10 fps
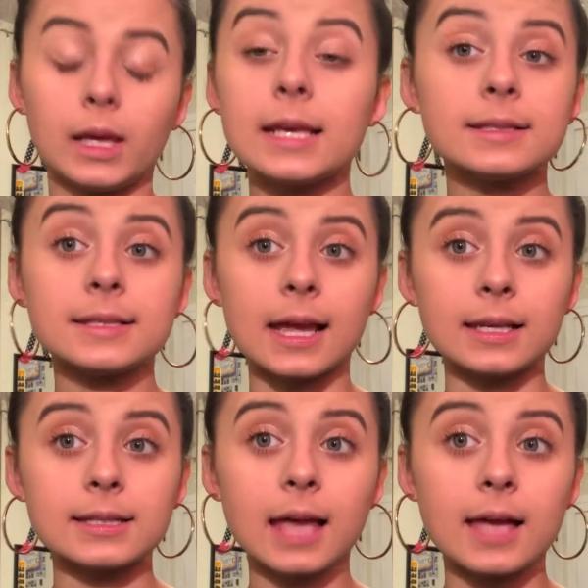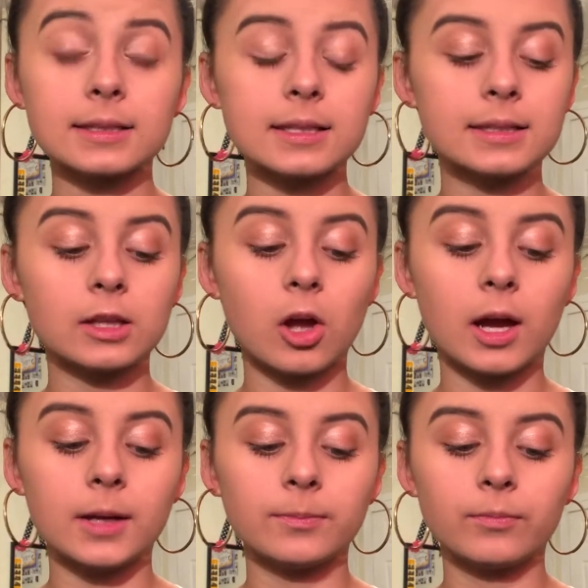in Sadie's Sassy
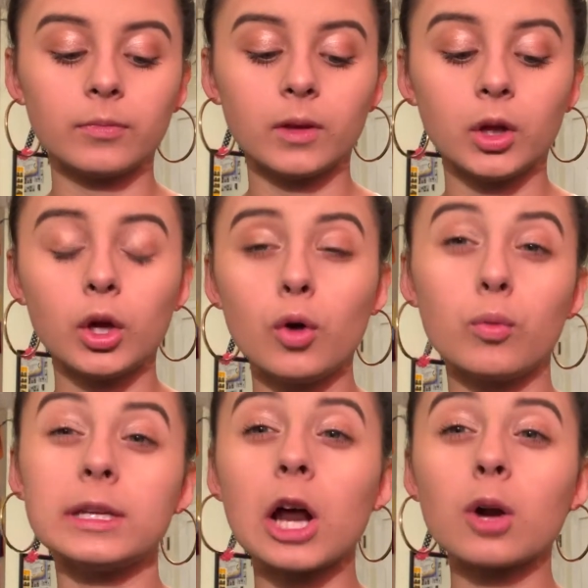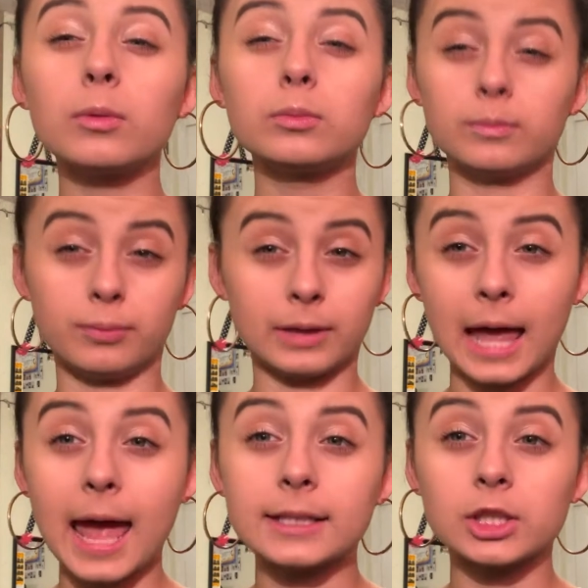Salon, we don't
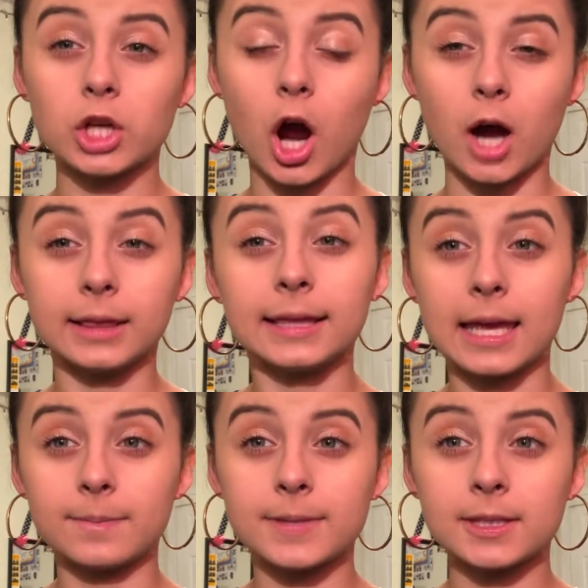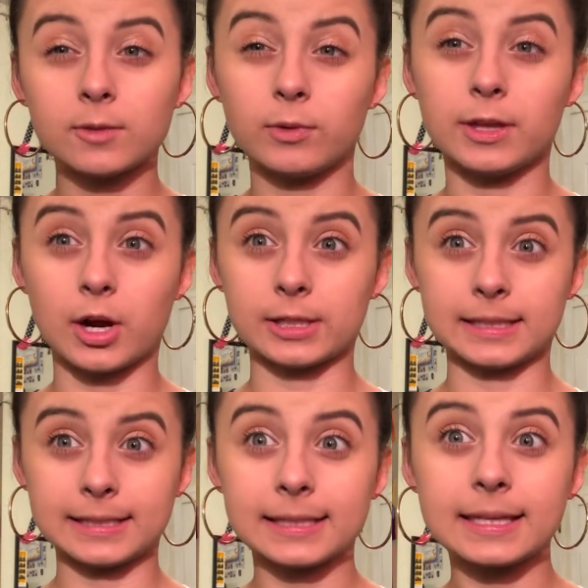blend our lips with our
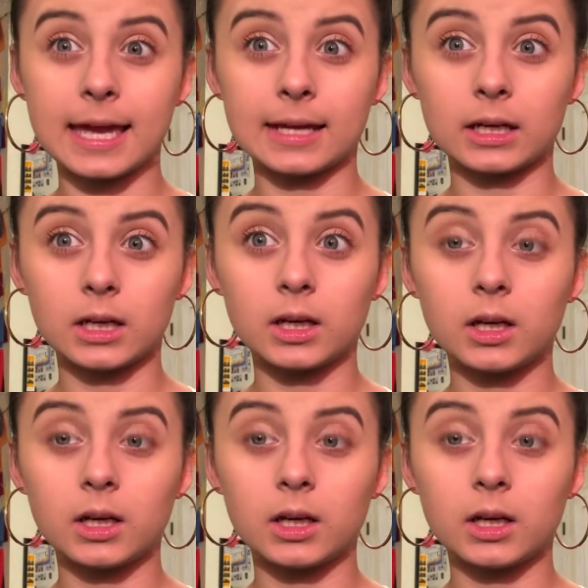skin.